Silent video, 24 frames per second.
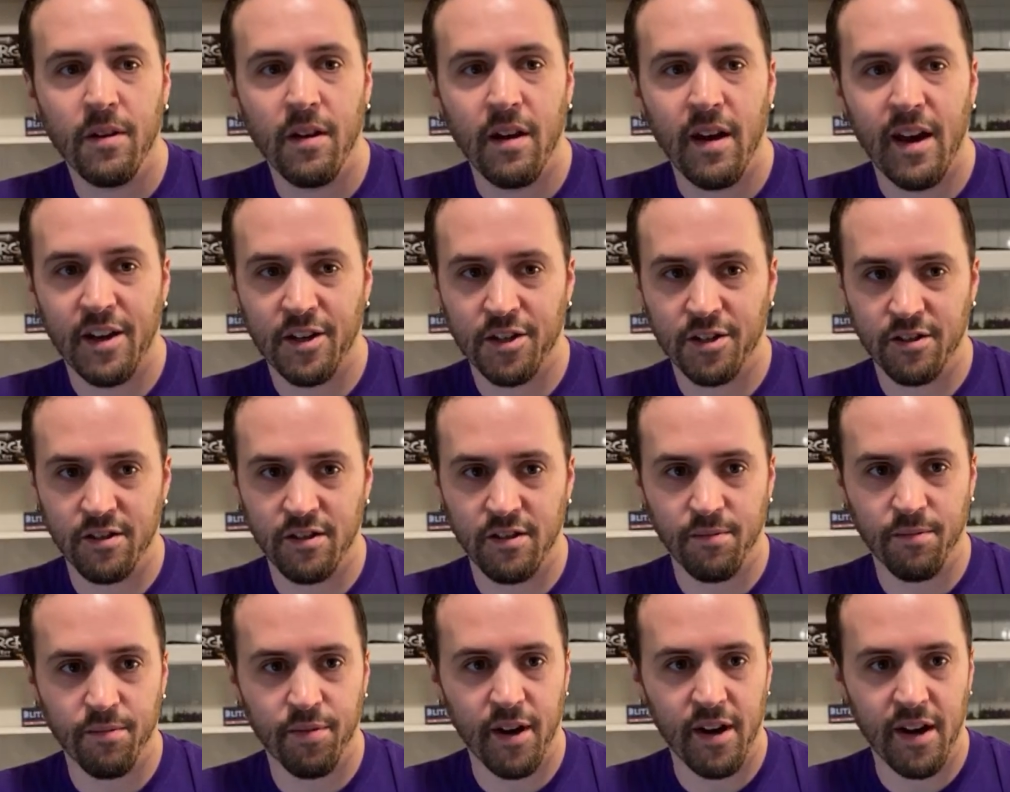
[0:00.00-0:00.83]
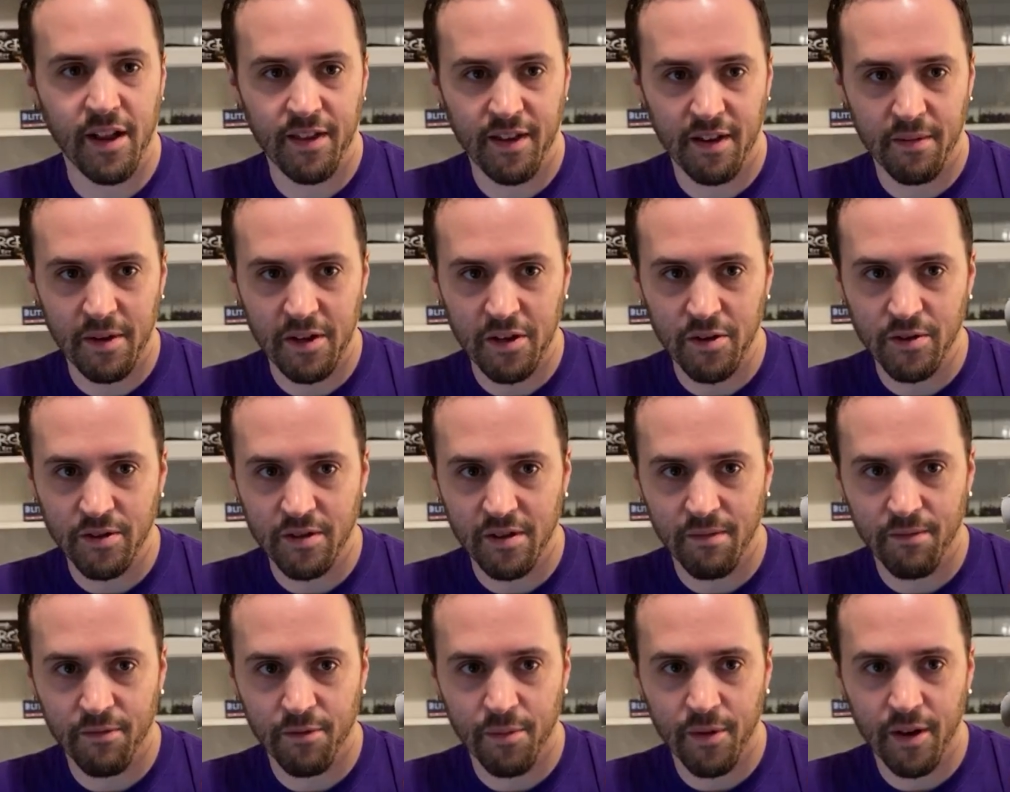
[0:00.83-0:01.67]
Actually, Brady, I think I might use
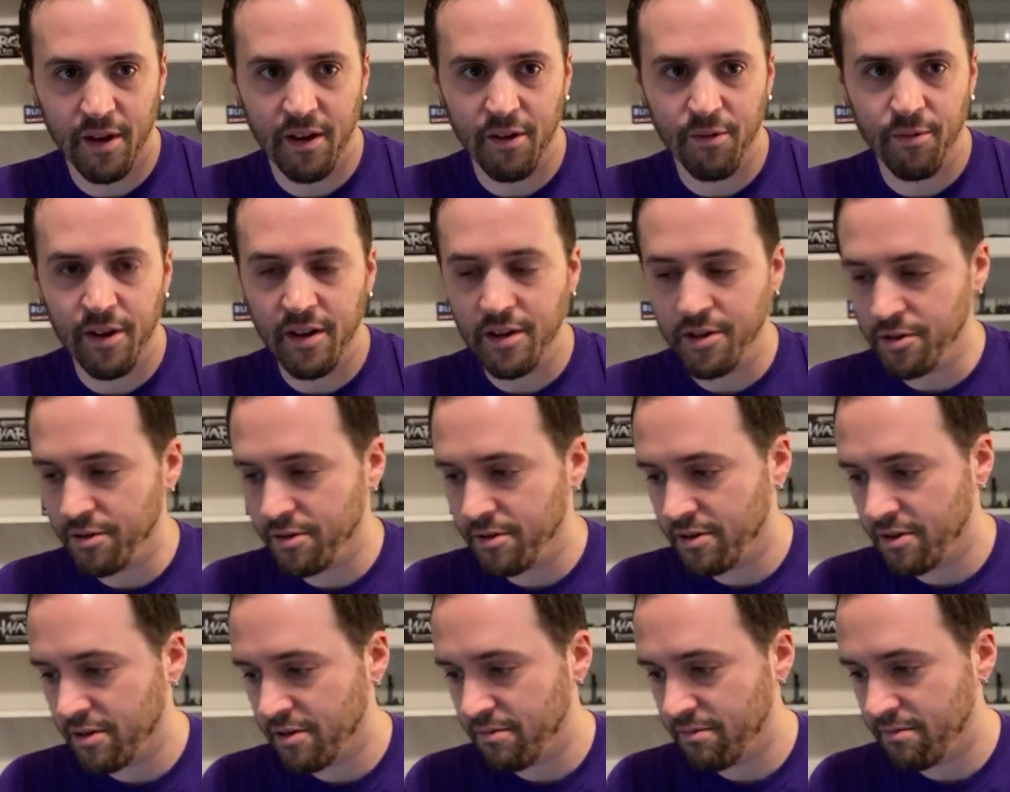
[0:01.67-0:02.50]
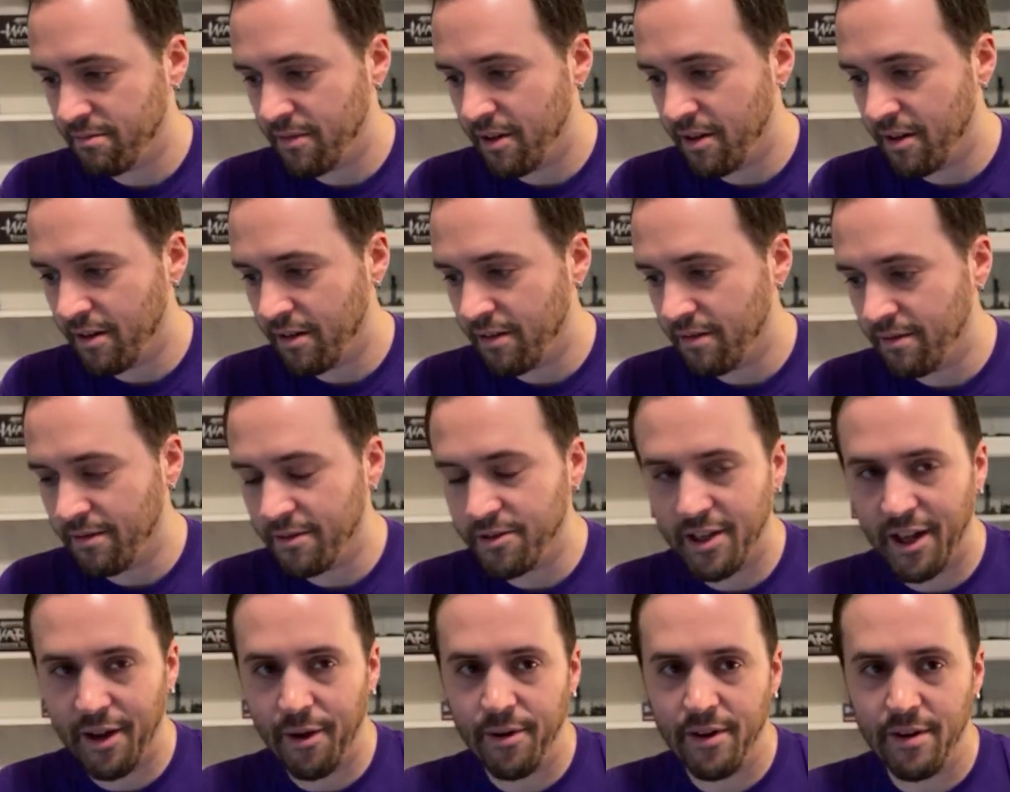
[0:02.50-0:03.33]
him for my Rangers
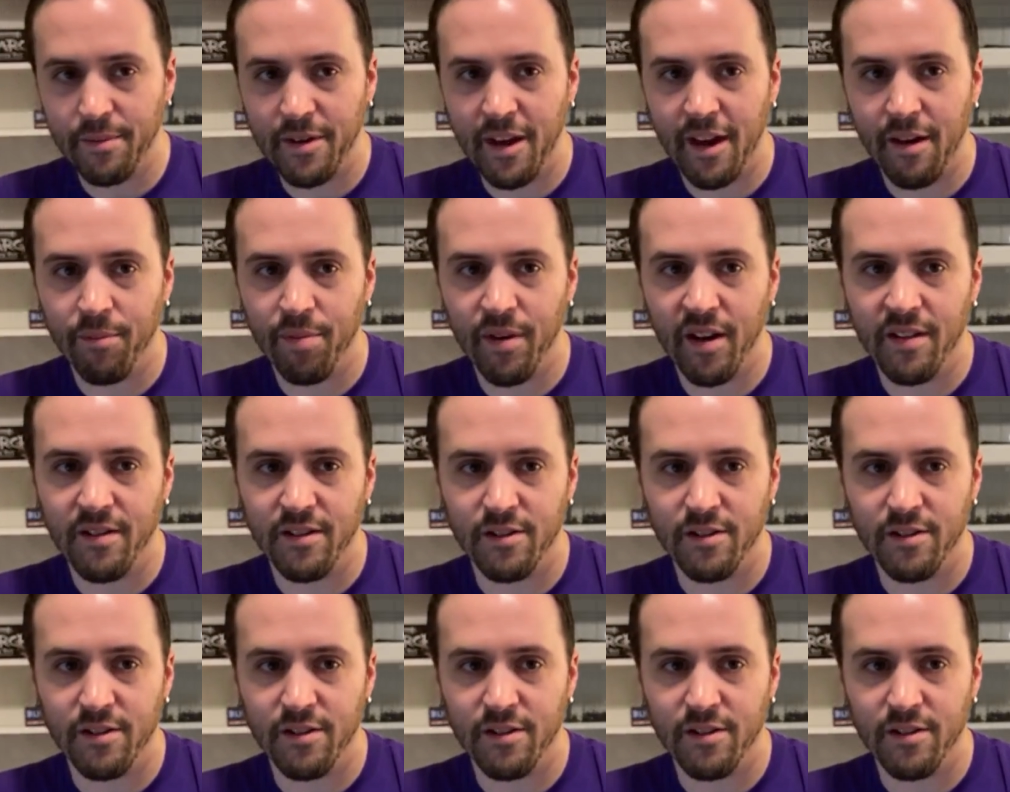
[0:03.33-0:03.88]
Shadow Deep campaign.